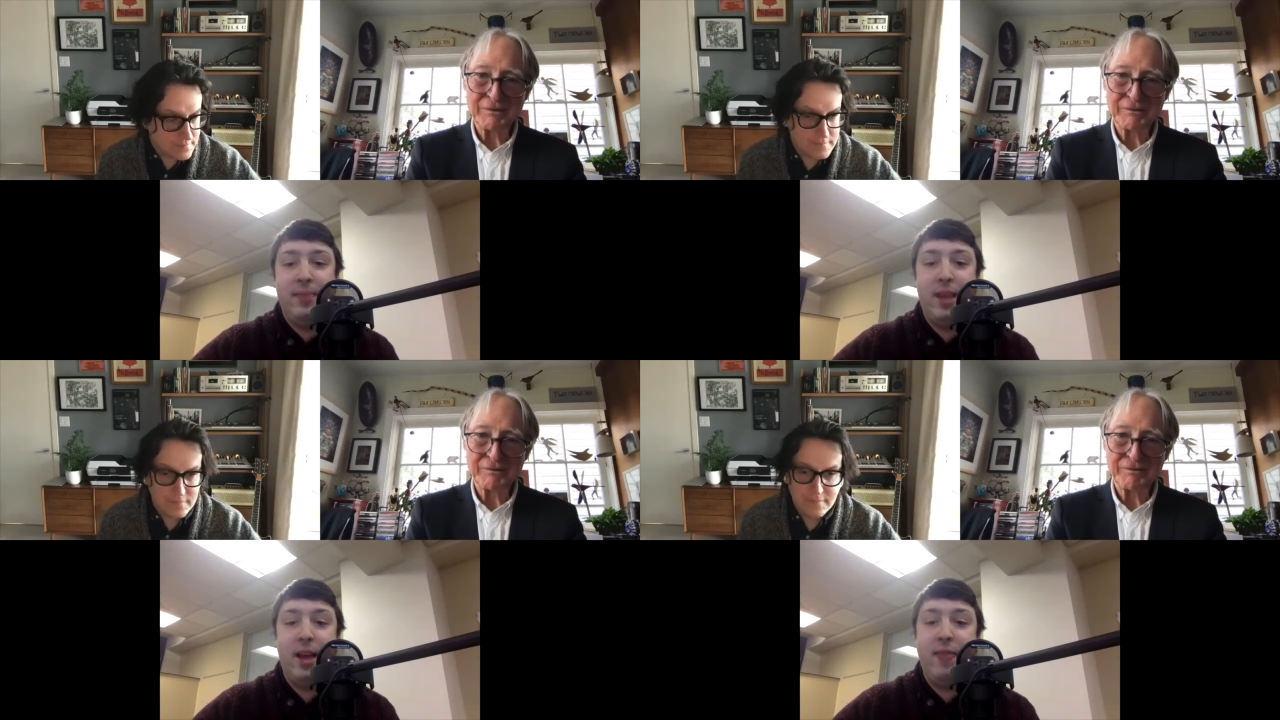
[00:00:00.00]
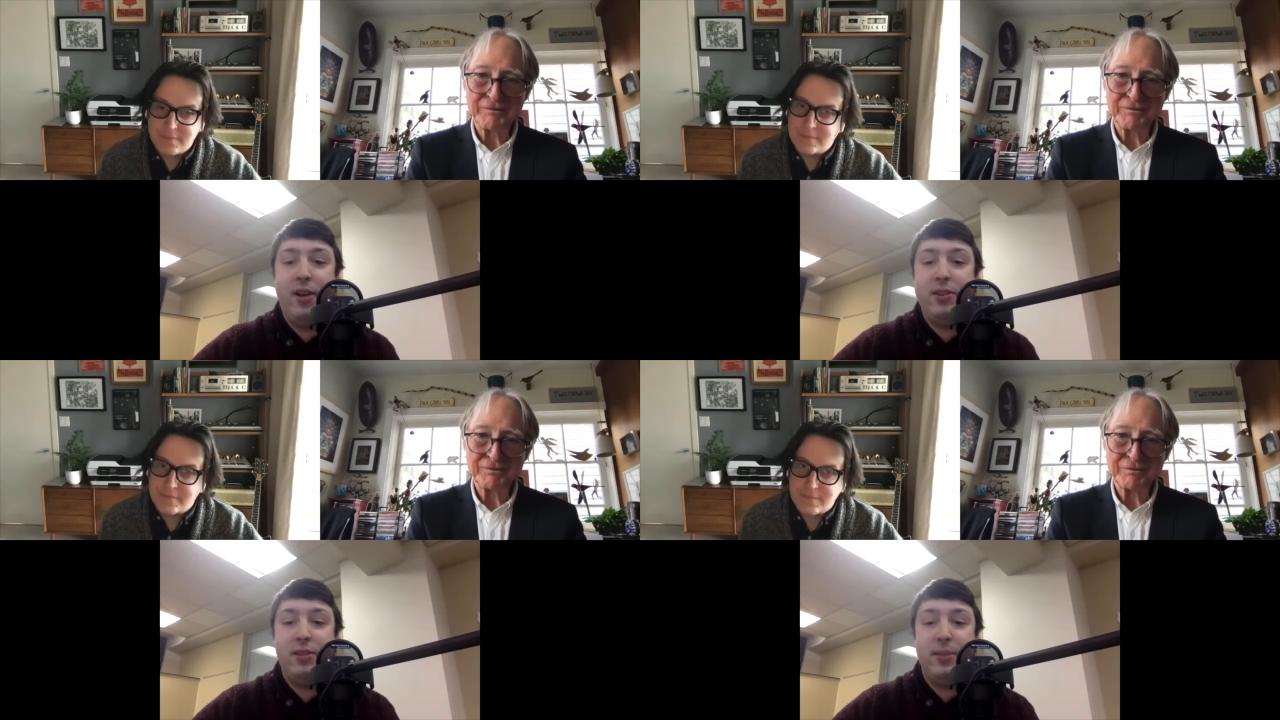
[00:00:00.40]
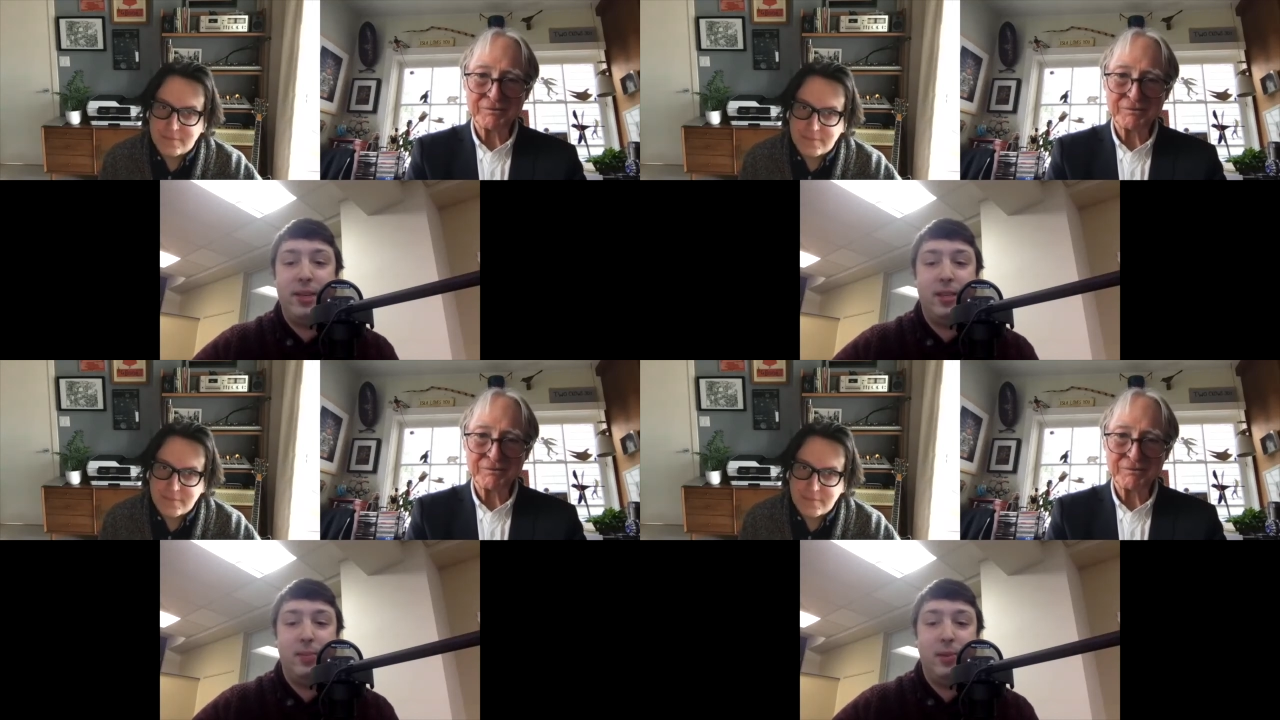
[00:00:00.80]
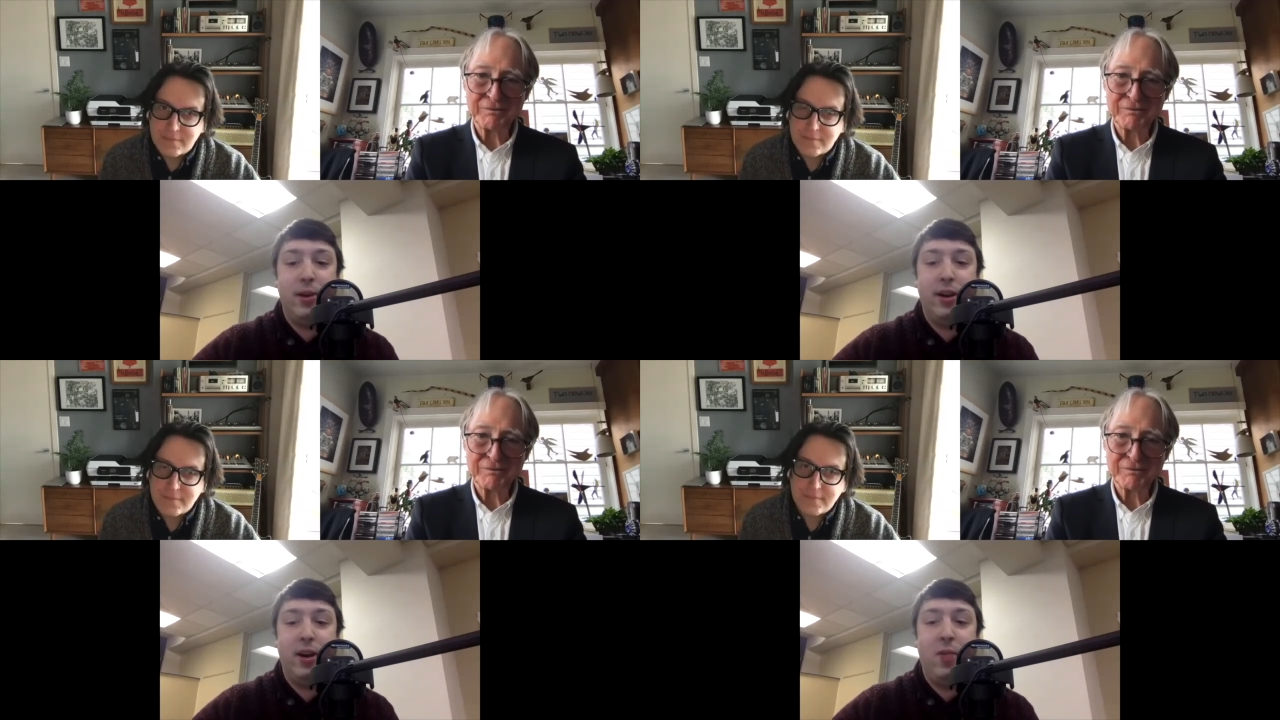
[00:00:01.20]
Speaker 1: I've also been exploring
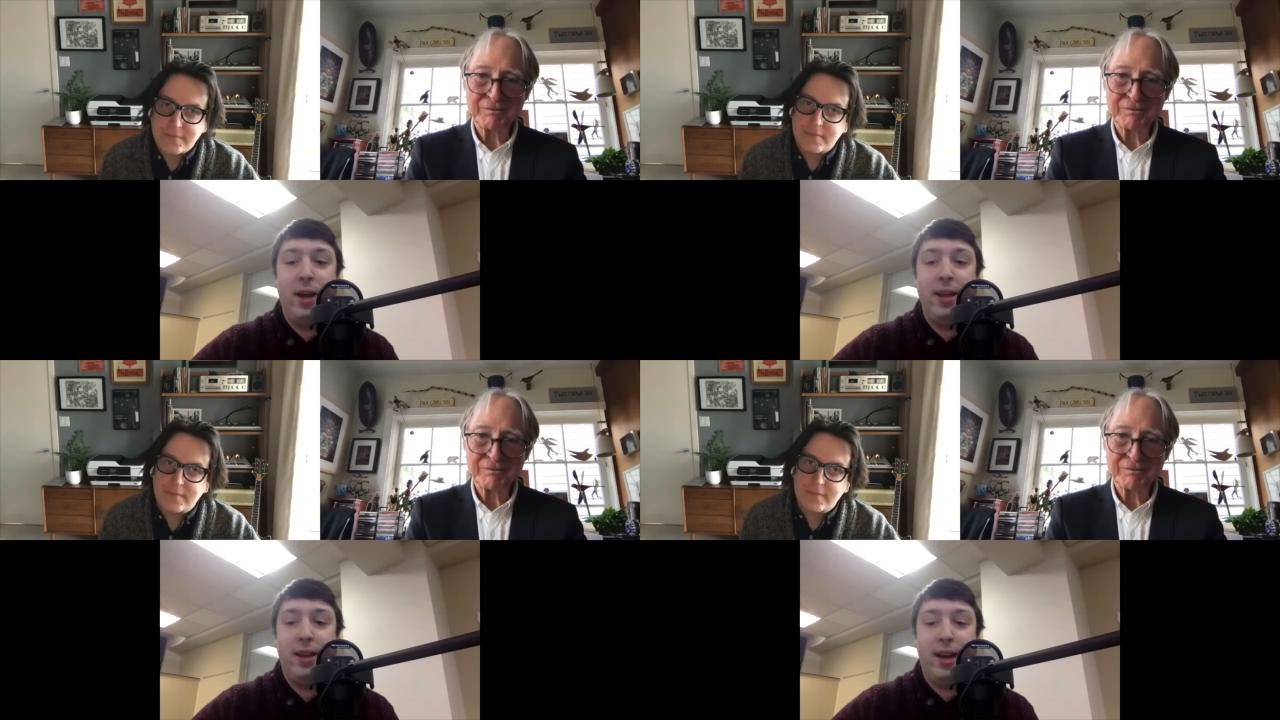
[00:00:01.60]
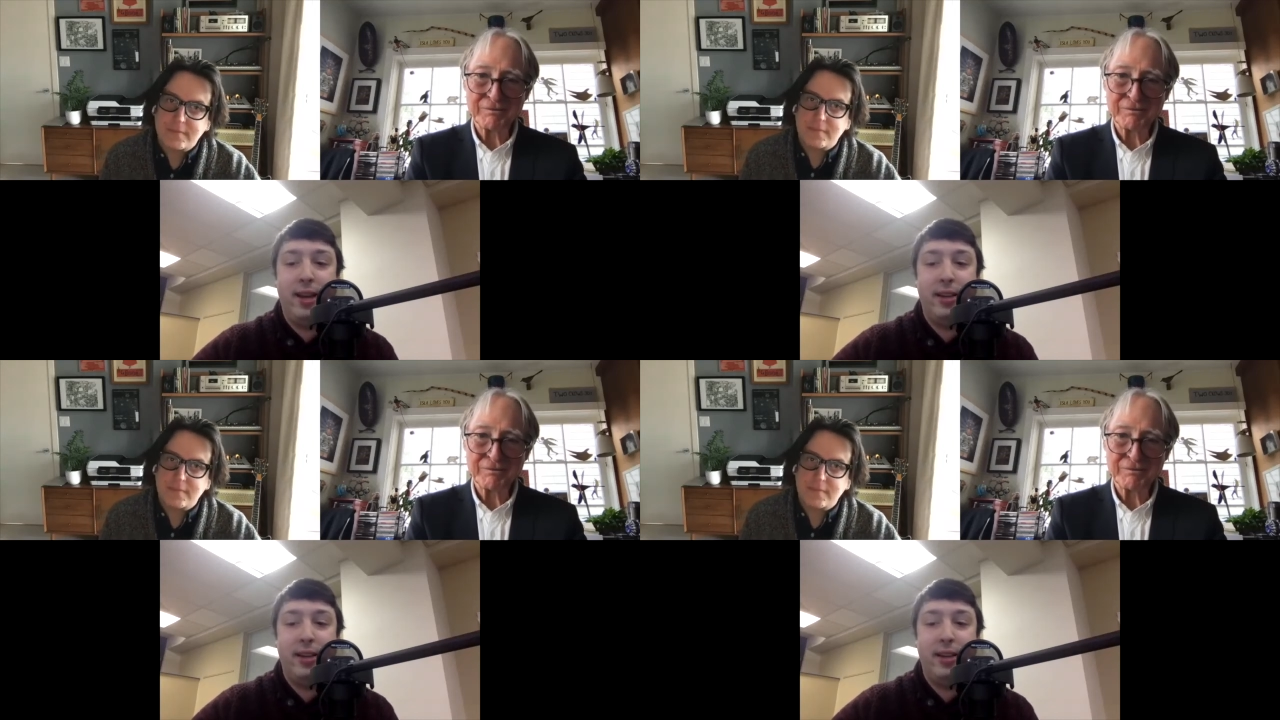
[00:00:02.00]
a way that I can